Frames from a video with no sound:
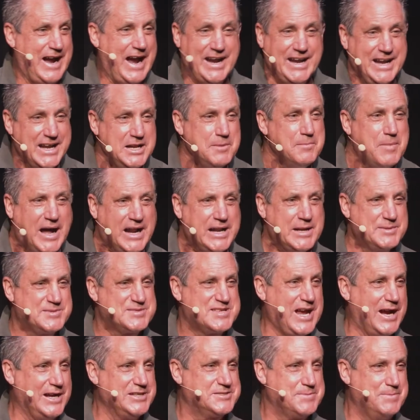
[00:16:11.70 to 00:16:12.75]
Anybody
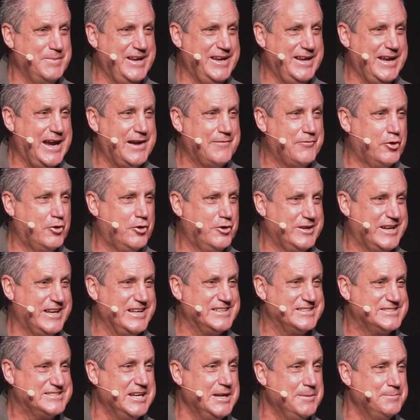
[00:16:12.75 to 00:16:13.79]
besides me ever
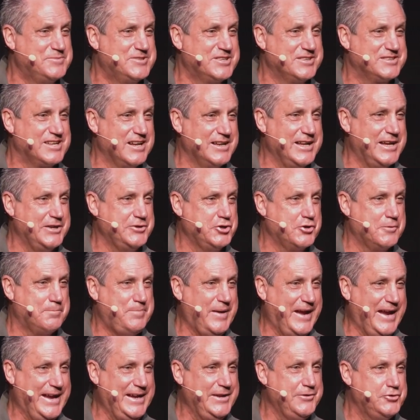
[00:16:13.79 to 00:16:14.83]
get tempted to let your
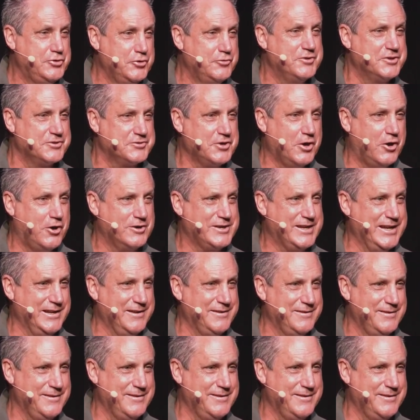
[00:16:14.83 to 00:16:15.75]
pain do the talking?